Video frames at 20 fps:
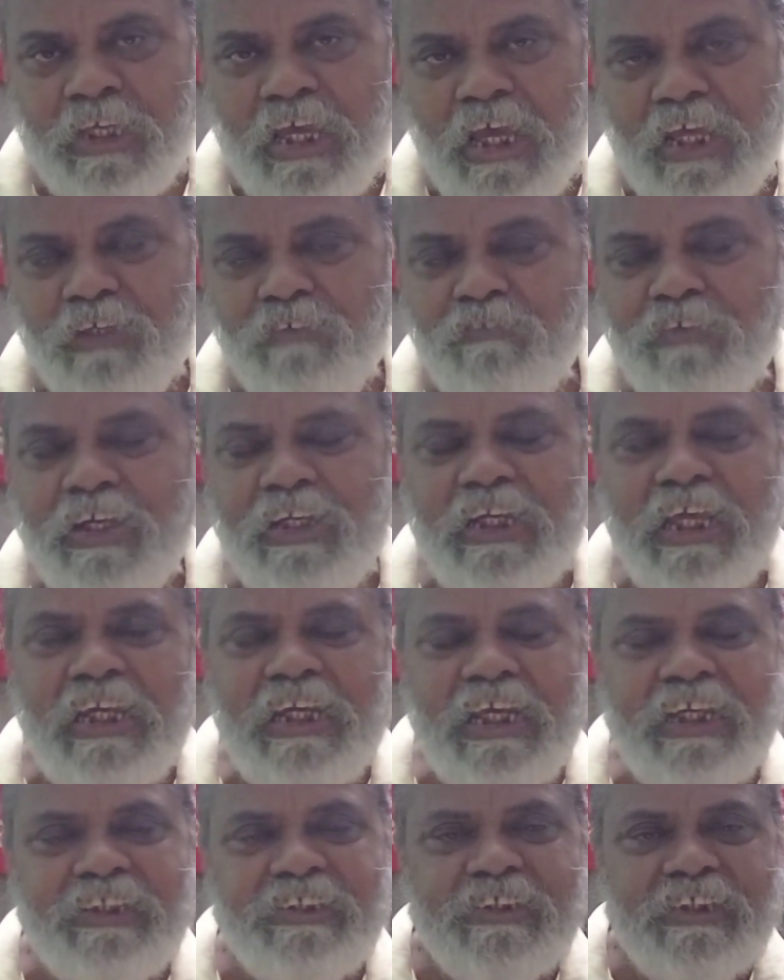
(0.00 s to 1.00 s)
And when
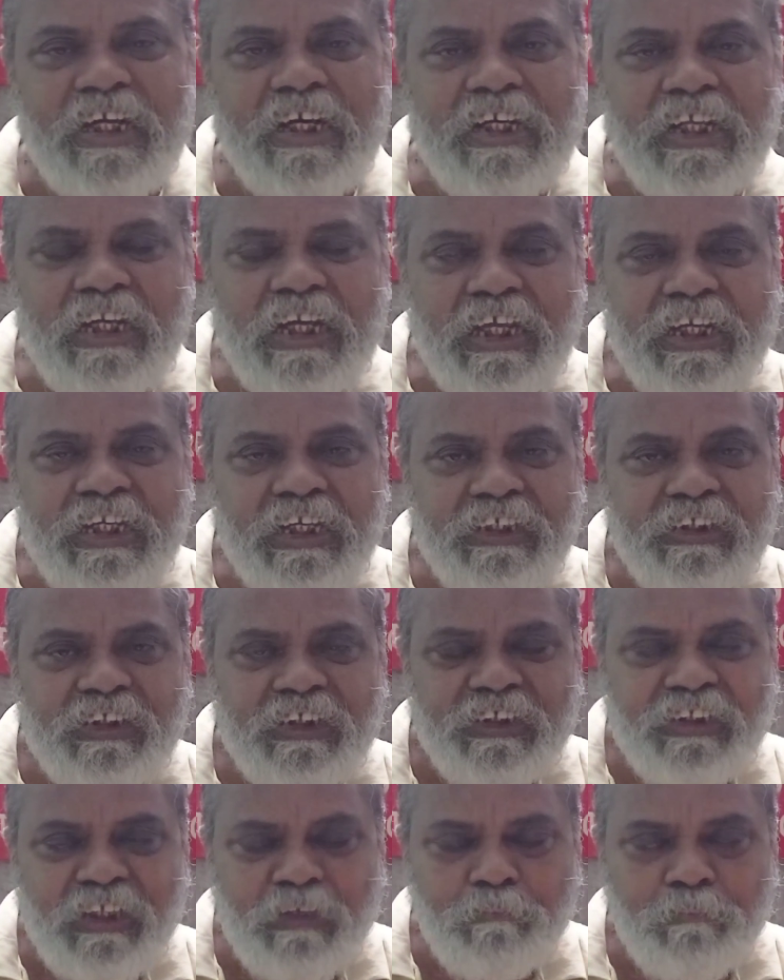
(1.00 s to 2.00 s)
an external
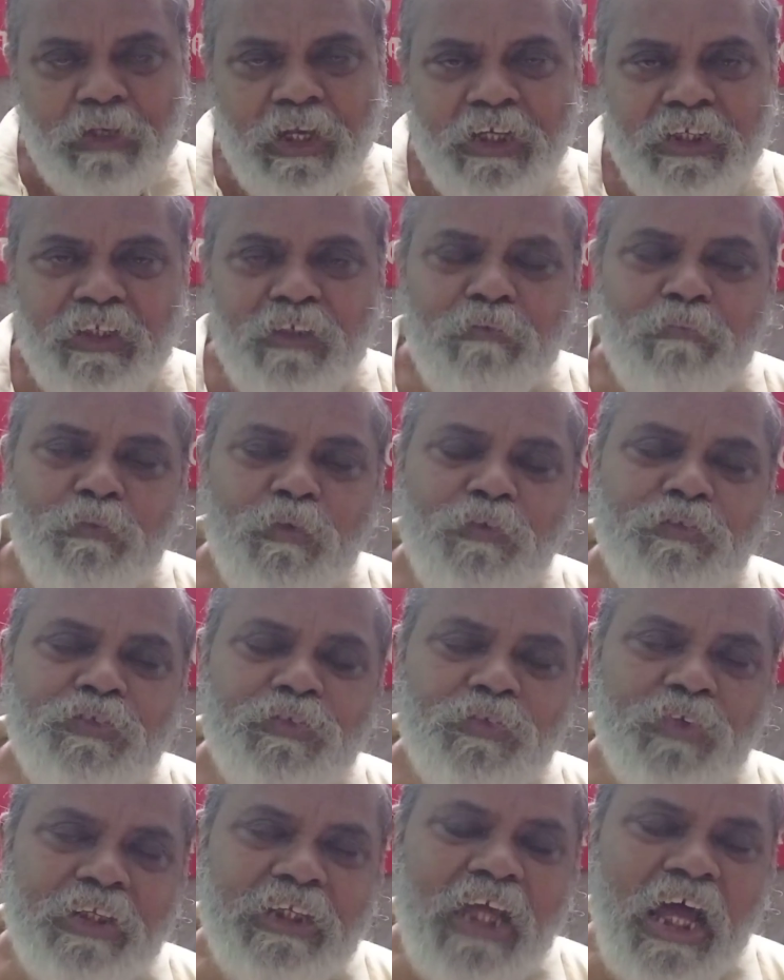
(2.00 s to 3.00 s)
energy is applied, it moves
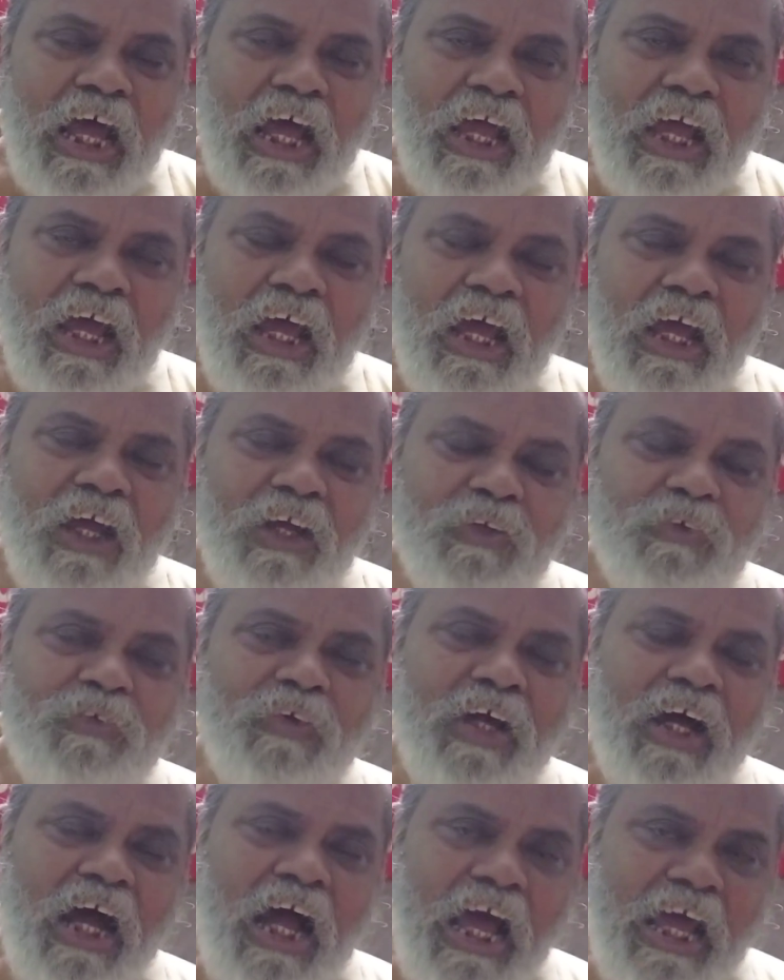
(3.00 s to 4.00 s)

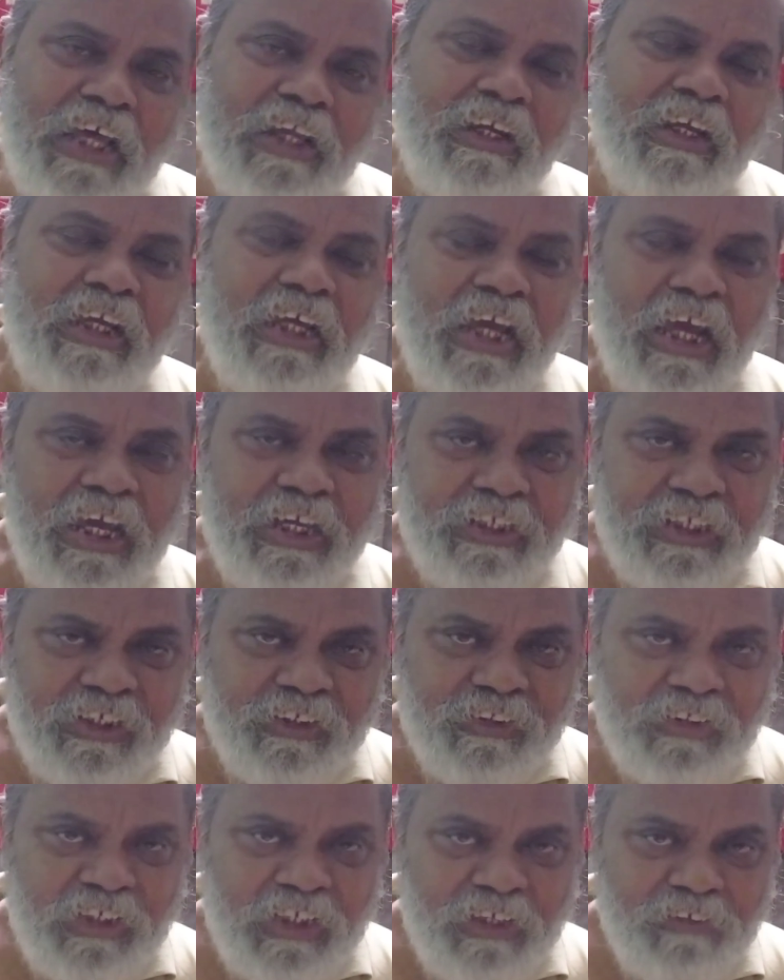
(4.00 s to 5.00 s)
to a higher
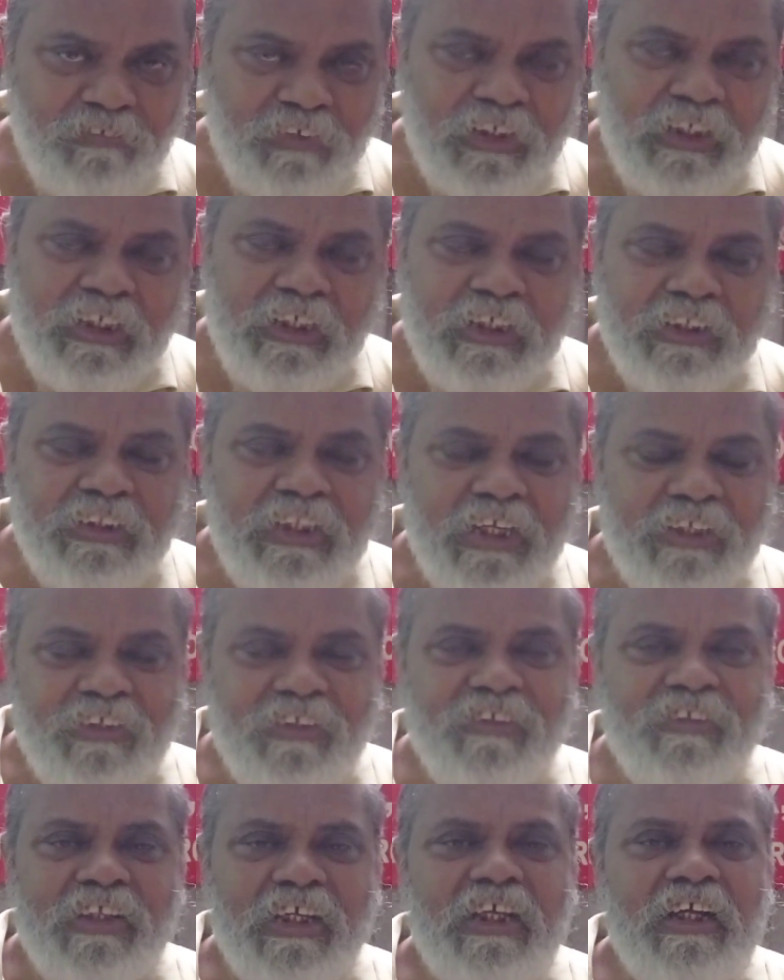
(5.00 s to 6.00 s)
energy level, that
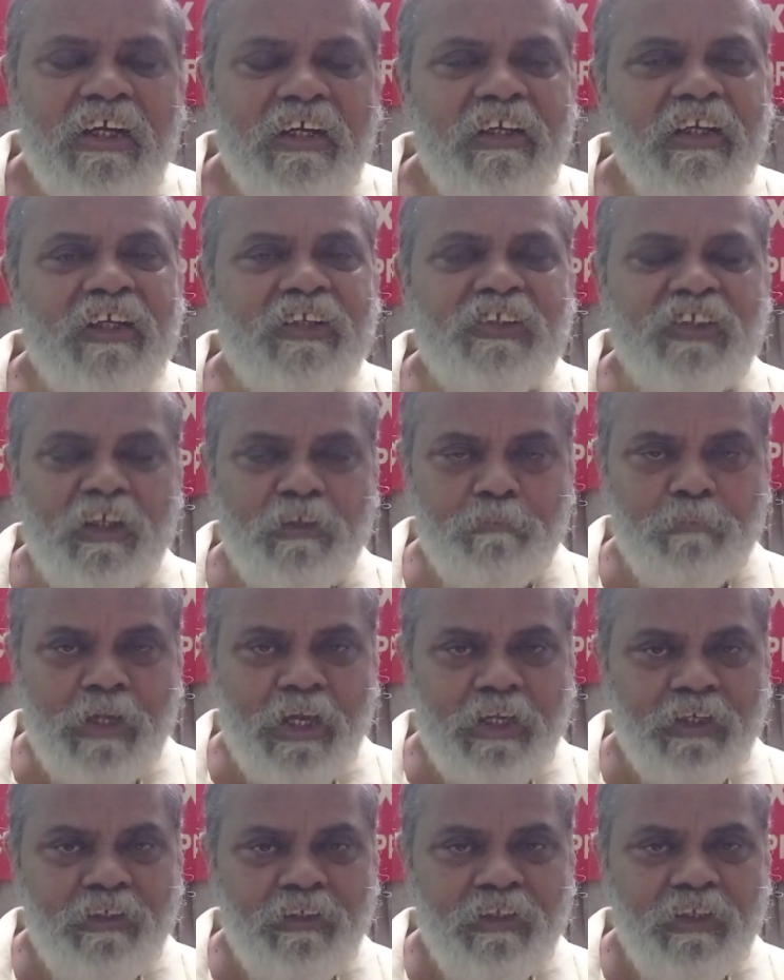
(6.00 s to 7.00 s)
is the conduction
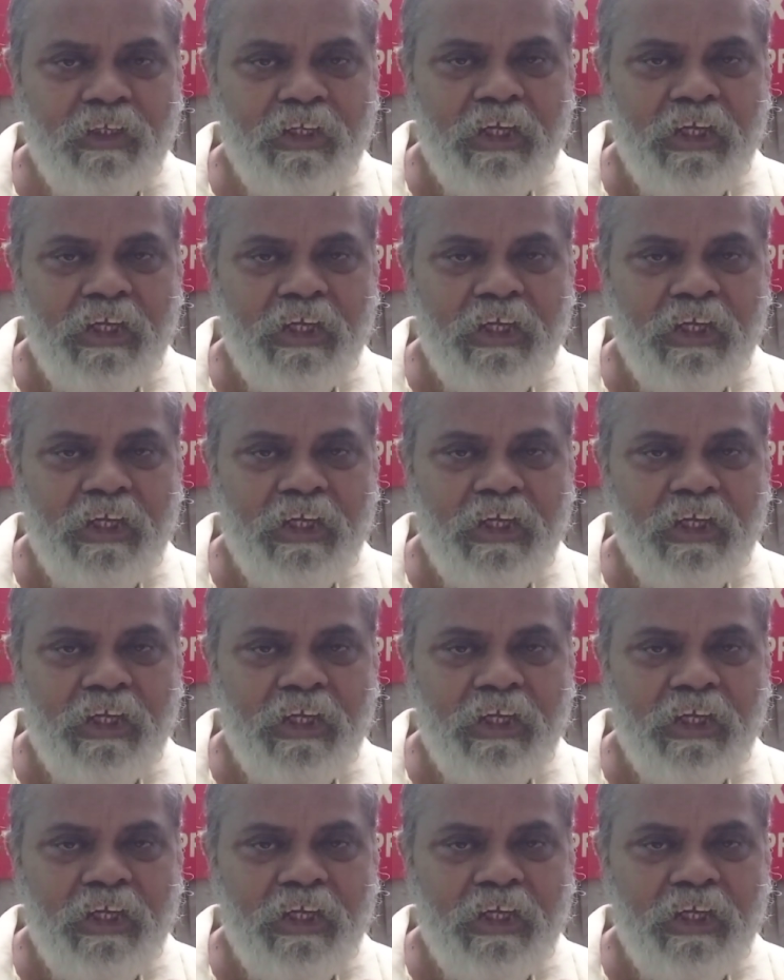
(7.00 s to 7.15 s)
band.